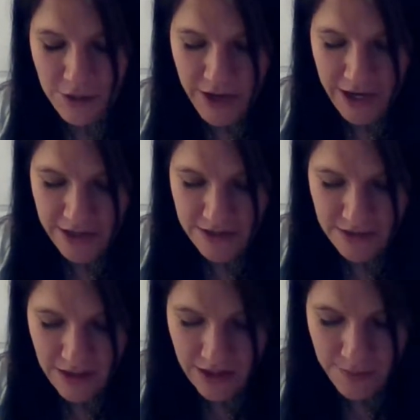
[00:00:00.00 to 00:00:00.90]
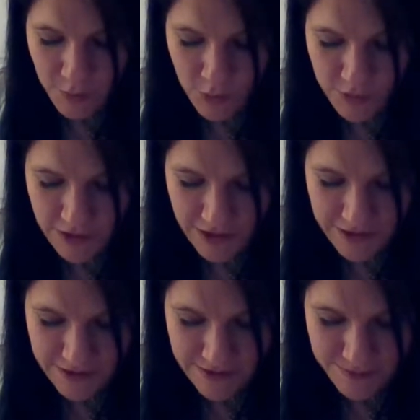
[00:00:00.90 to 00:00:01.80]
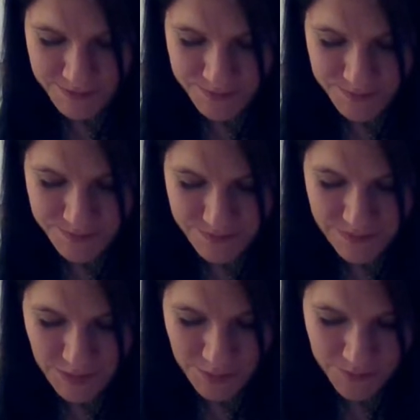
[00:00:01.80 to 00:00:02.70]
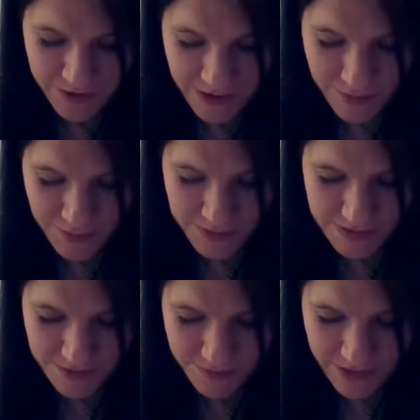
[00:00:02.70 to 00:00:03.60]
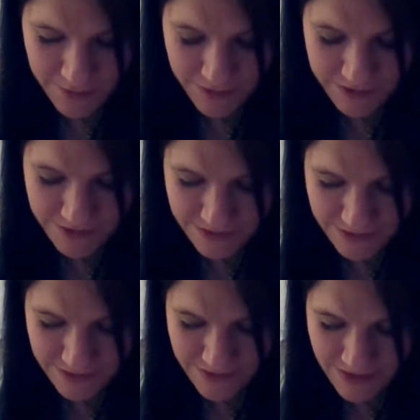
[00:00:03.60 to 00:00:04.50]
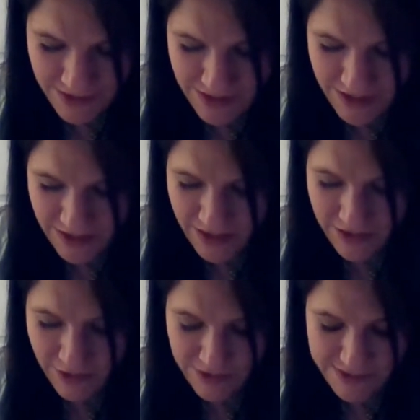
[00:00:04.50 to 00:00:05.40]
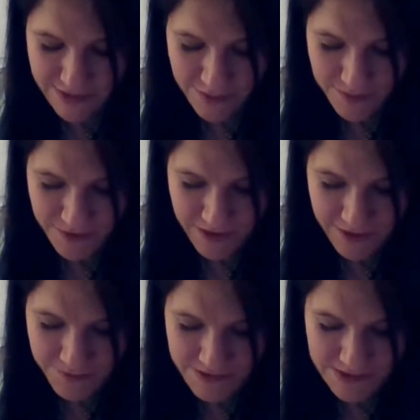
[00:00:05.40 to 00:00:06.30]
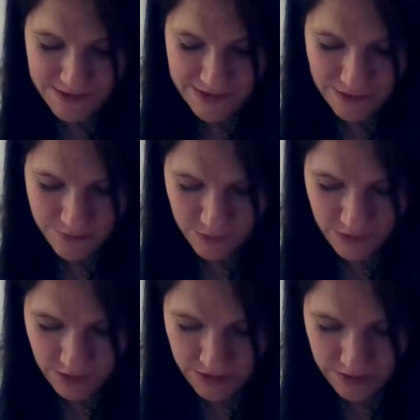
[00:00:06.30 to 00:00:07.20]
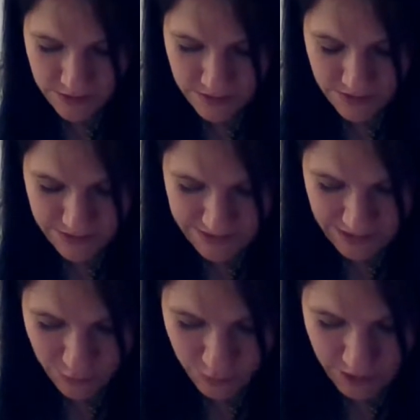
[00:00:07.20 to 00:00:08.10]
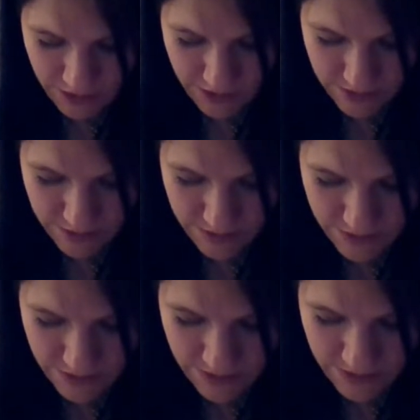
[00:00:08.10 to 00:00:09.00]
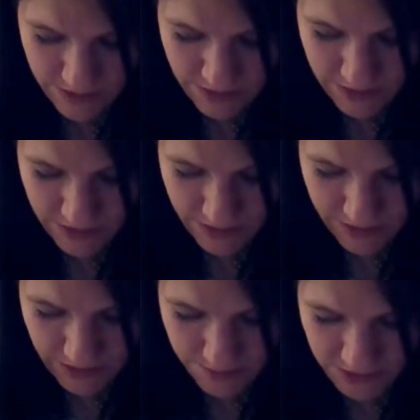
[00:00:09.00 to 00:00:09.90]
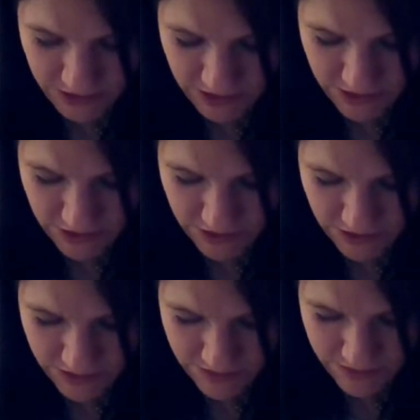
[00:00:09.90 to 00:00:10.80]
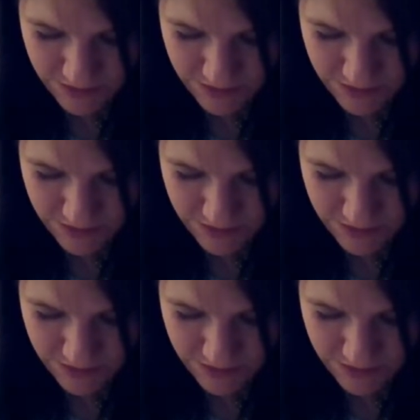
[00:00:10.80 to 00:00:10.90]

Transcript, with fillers: Okay, um, hold on. Let me figure out what I'm going to do for that one. And also, let me figure out if this is silver or not because that will be a game changer.